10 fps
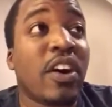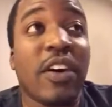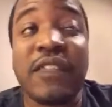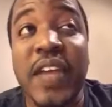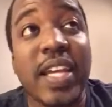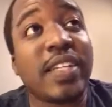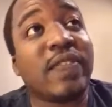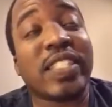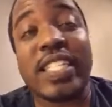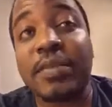or a fan
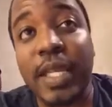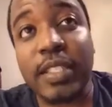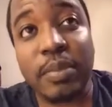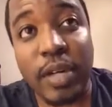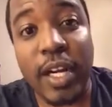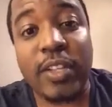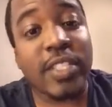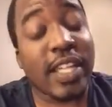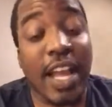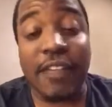of a team like the
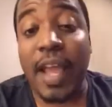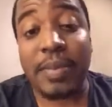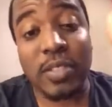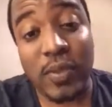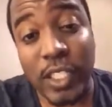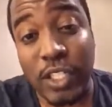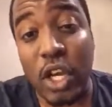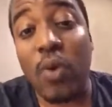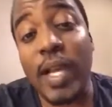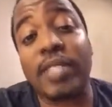Browns and have absolutely
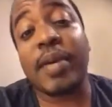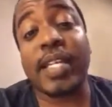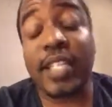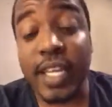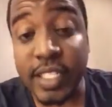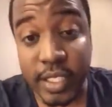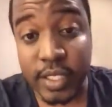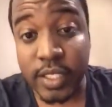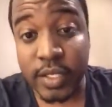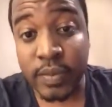no
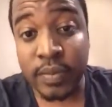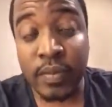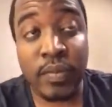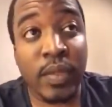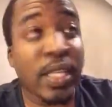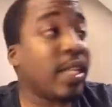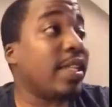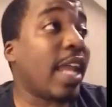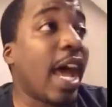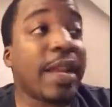expectations.
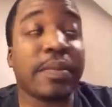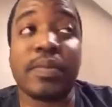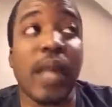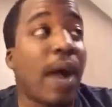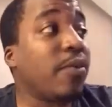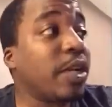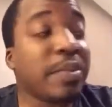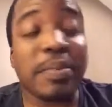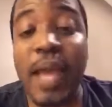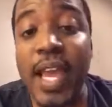I wouldn't
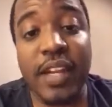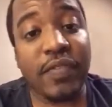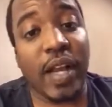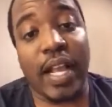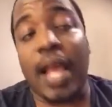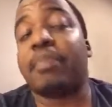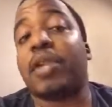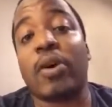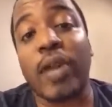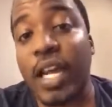be mad if I got
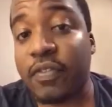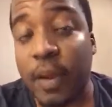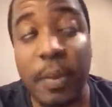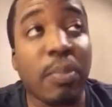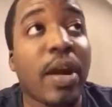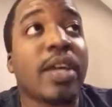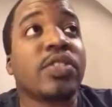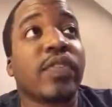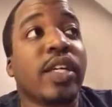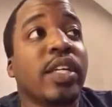blown out if I'm a
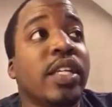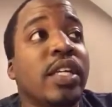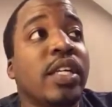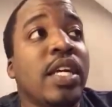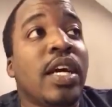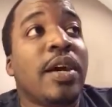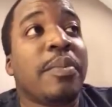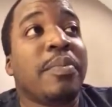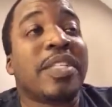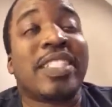Browns fan.
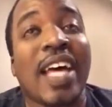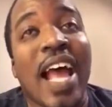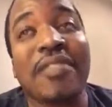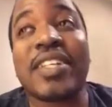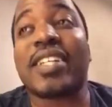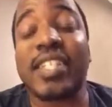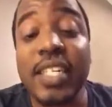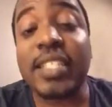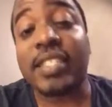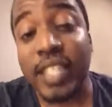But to have a
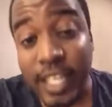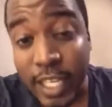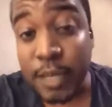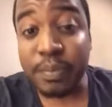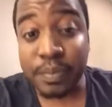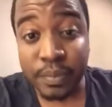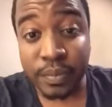good team,